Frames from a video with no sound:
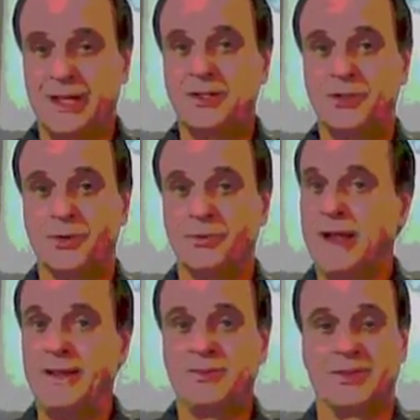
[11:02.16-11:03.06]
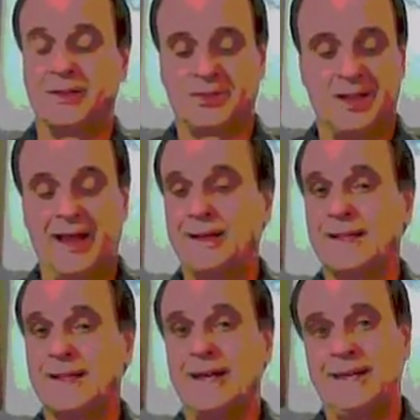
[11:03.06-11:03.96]
that you're raising,
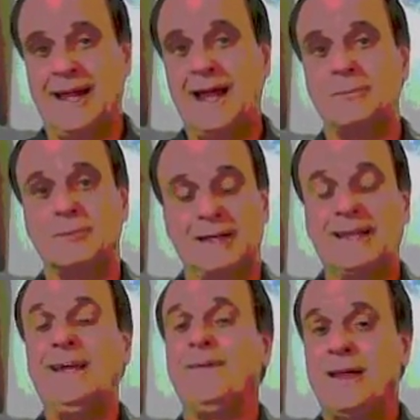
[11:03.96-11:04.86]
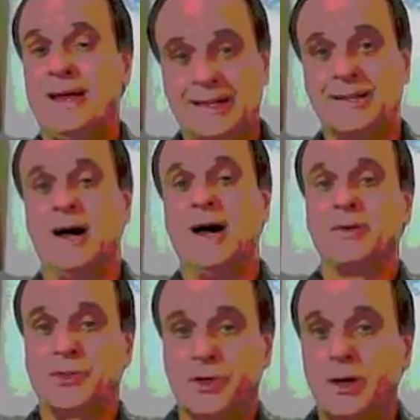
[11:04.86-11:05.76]
saying that he can't be.
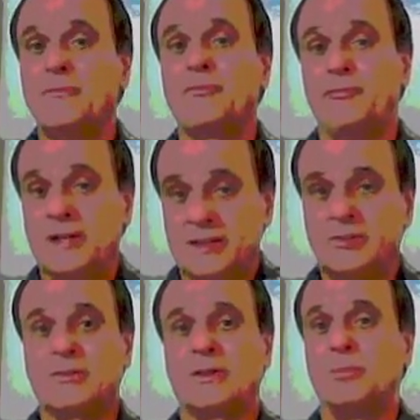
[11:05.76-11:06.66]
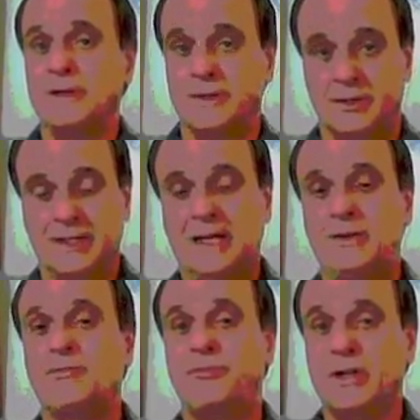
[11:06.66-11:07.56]
Donald Trump fits the bill. He
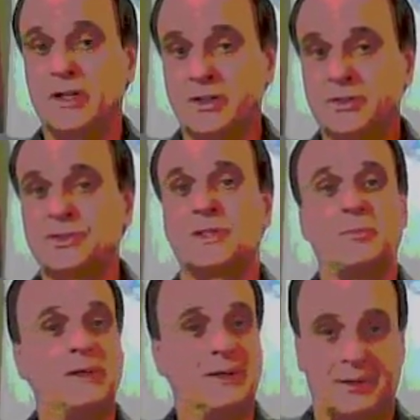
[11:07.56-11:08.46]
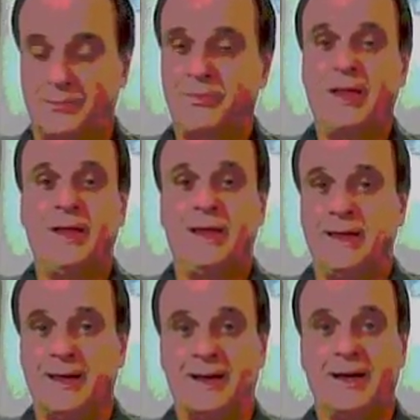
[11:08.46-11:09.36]
fills the bill.
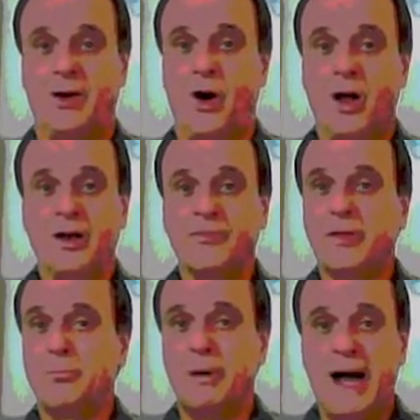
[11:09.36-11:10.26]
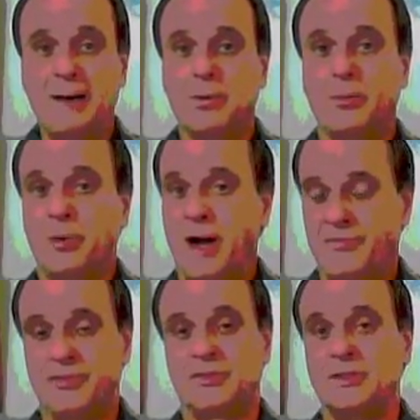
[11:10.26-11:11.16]
All of the Bible
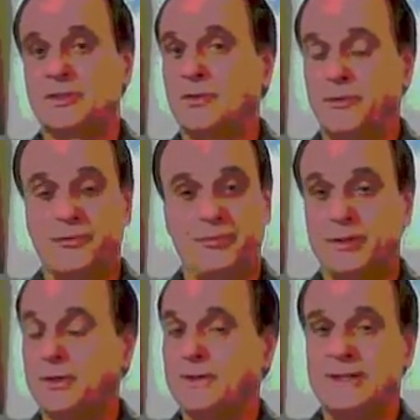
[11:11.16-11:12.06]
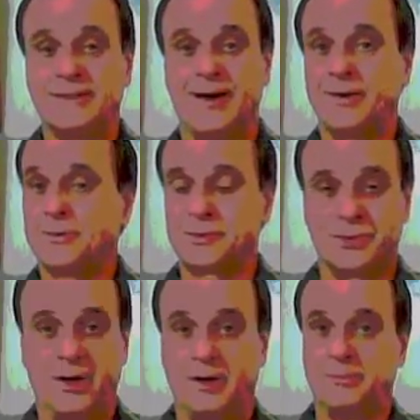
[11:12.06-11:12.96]
prophecies are fulfilled in Donald
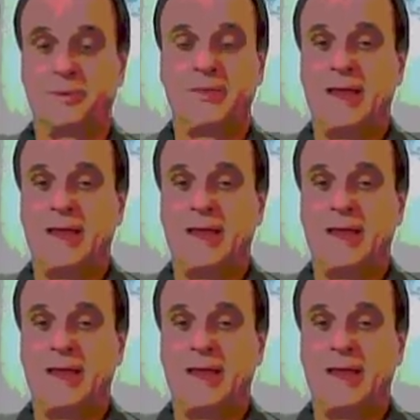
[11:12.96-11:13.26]
Trump.